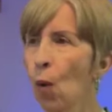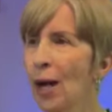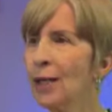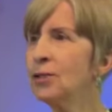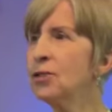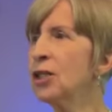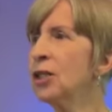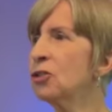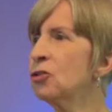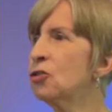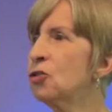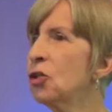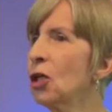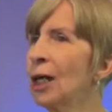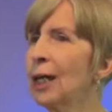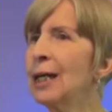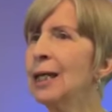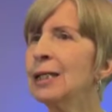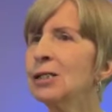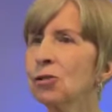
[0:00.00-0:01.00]
What did
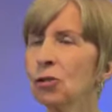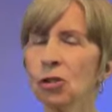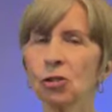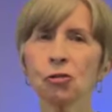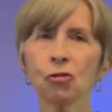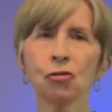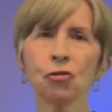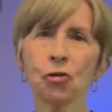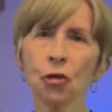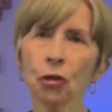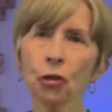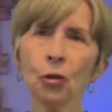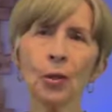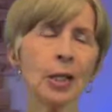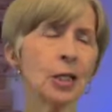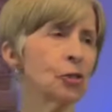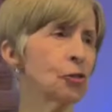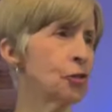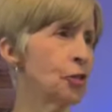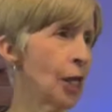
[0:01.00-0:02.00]
Jesus do
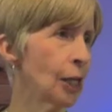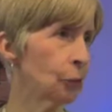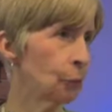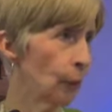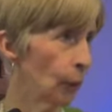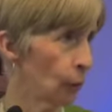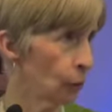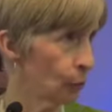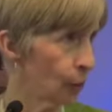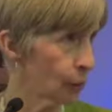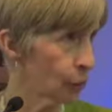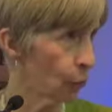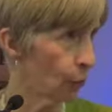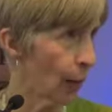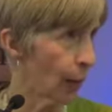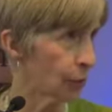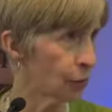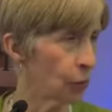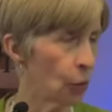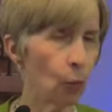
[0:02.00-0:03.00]
in His death, burial,
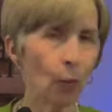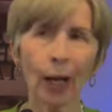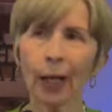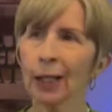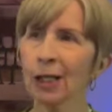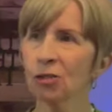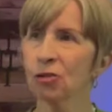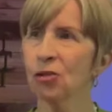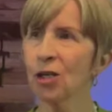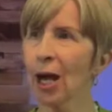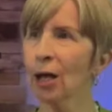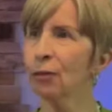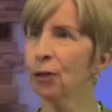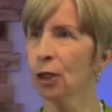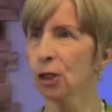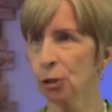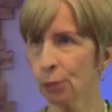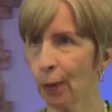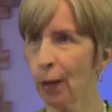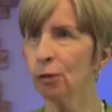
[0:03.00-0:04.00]
resurrection? Well, His
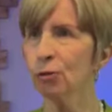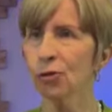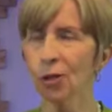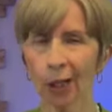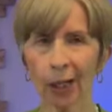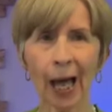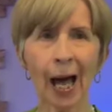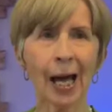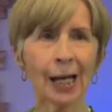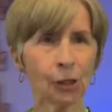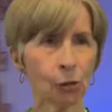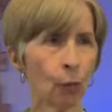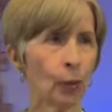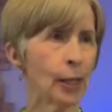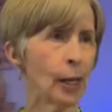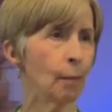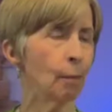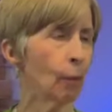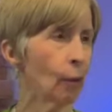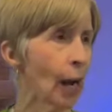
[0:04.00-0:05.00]
death exposed the
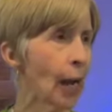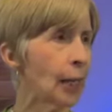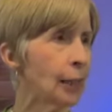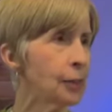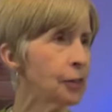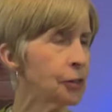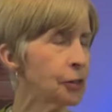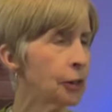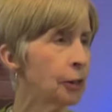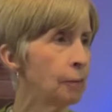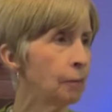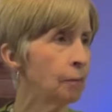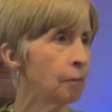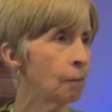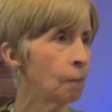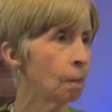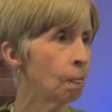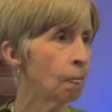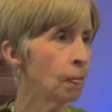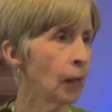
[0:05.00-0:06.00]
lies we embraced.
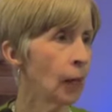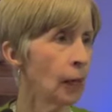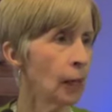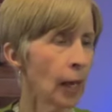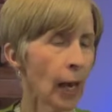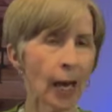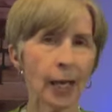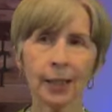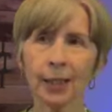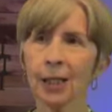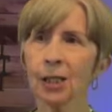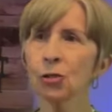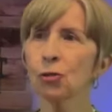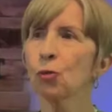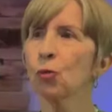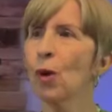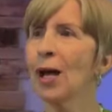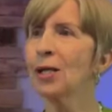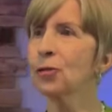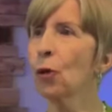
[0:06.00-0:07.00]
Right. And
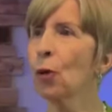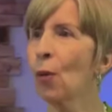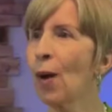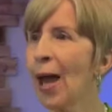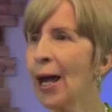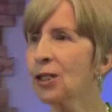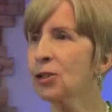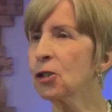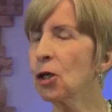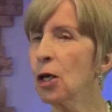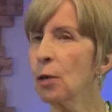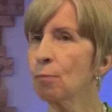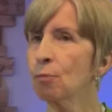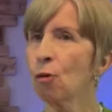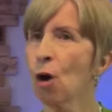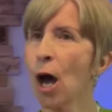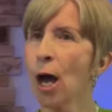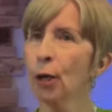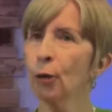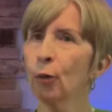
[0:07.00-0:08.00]
His
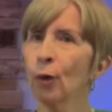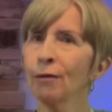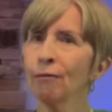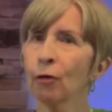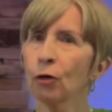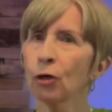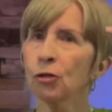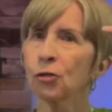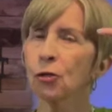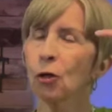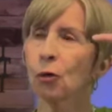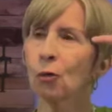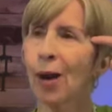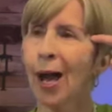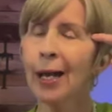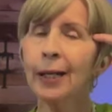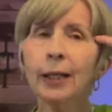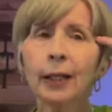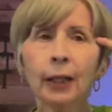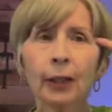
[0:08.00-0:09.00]
resurrection brought a
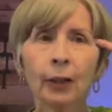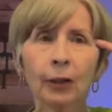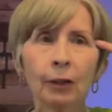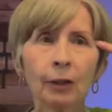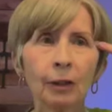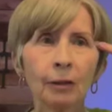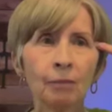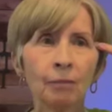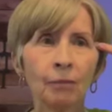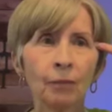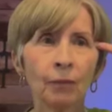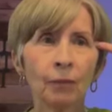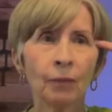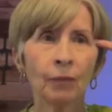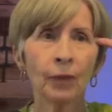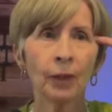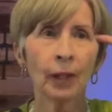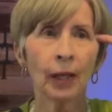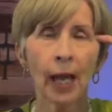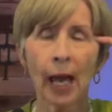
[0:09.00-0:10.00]
reversal right here. Sure
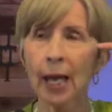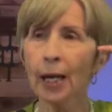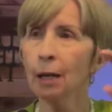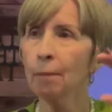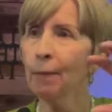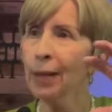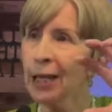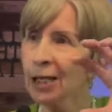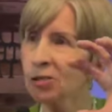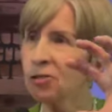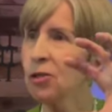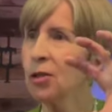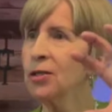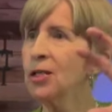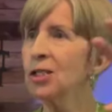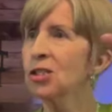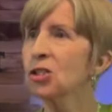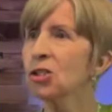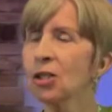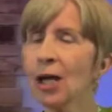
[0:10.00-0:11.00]
did. And it
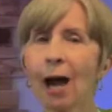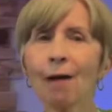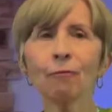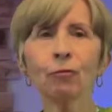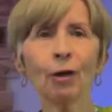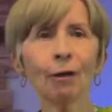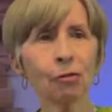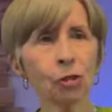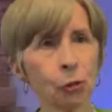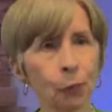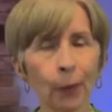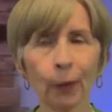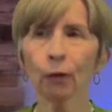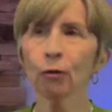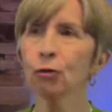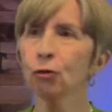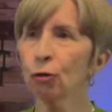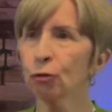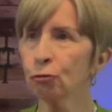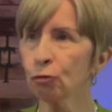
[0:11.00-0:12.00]
means the discovery of
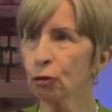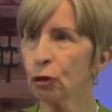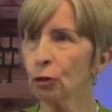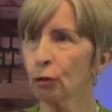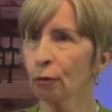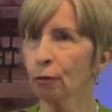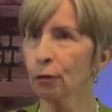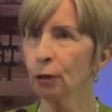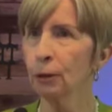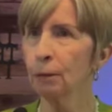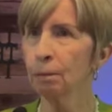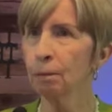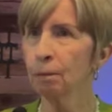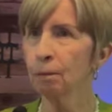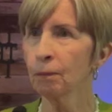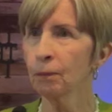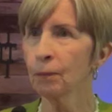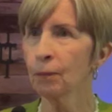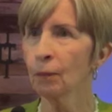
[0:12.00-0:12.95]
spiritual truth.